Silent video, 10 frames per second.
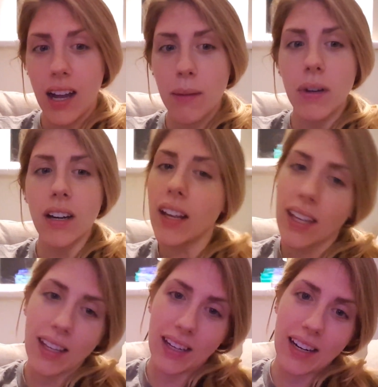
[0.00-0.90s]
I'm gonna
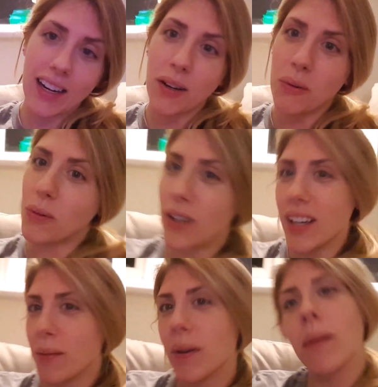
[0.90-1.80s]
eat it. I don't
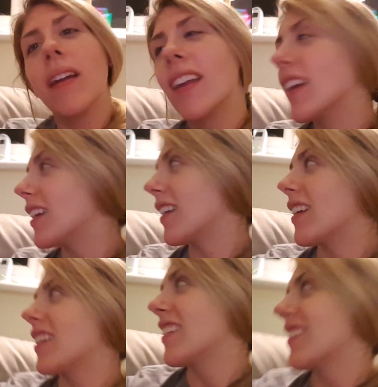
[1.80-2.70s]
want it, but I'm gonna eat
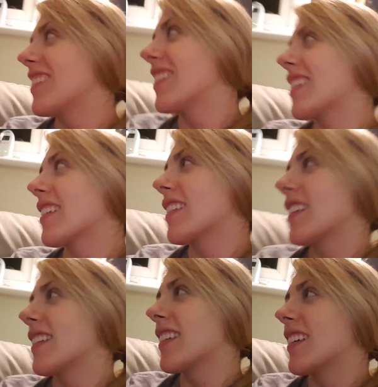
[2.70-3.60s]
it. Yeah,
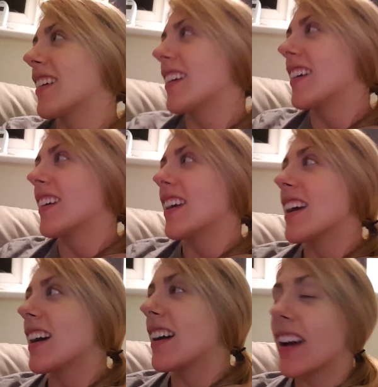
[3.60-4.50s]
I
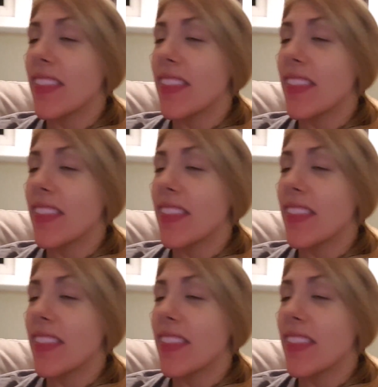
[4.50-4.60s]
had some.